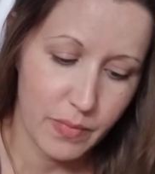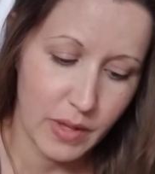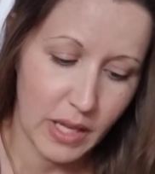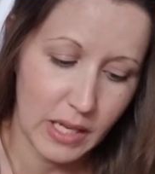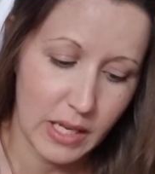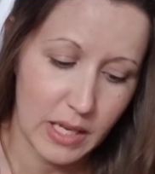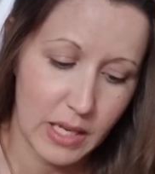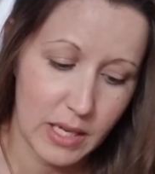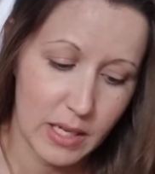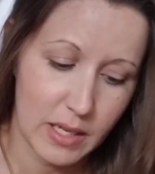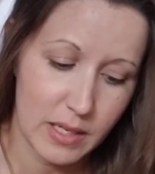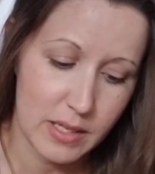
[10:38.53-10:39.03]

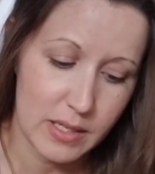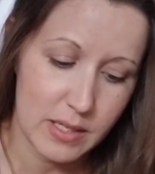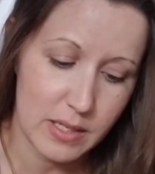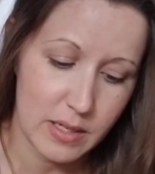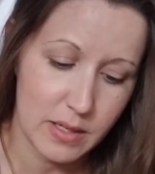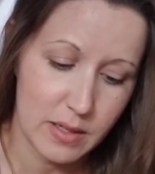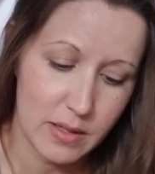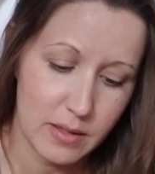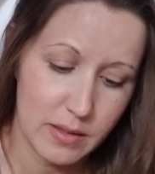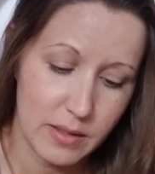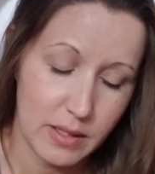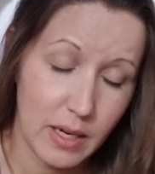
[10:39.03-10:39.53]
and
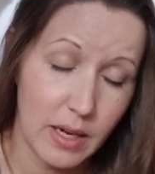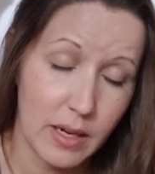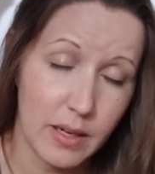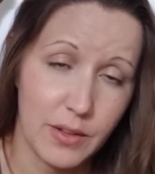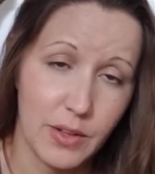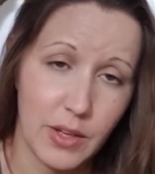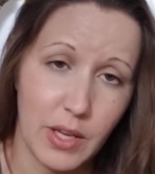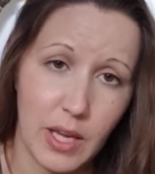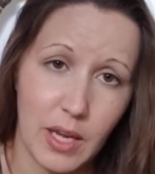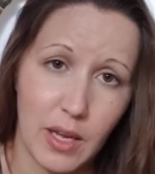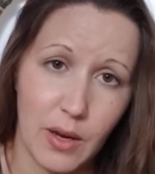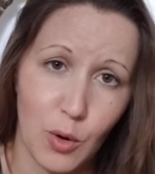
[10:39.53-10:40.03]
uh, yeah, and you
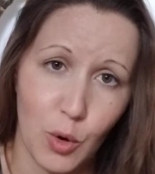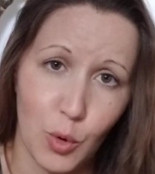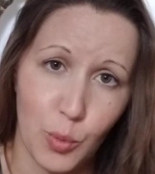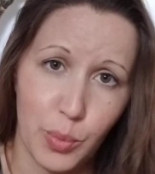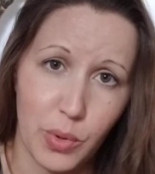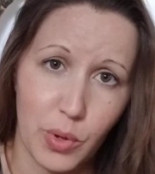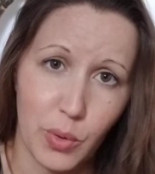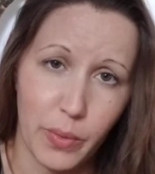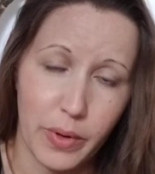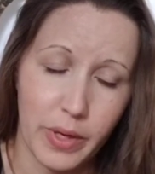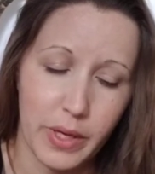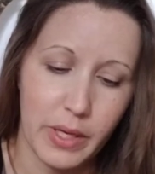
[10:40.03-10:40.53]
can't hope it
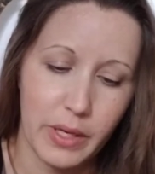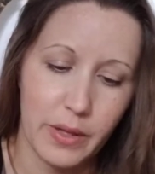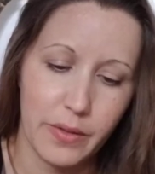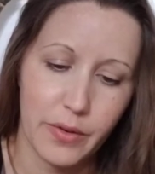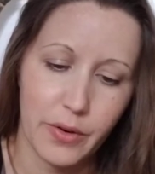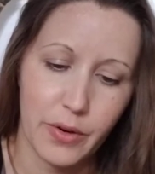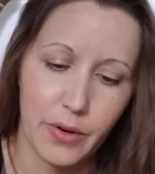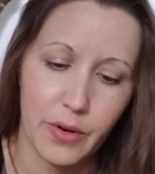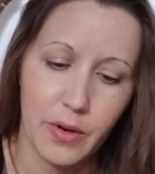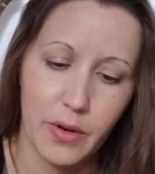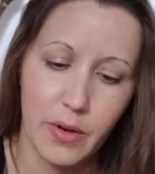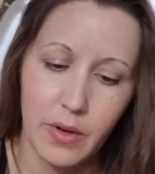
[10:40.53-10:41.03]
away
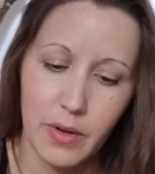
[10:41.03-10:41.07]
either.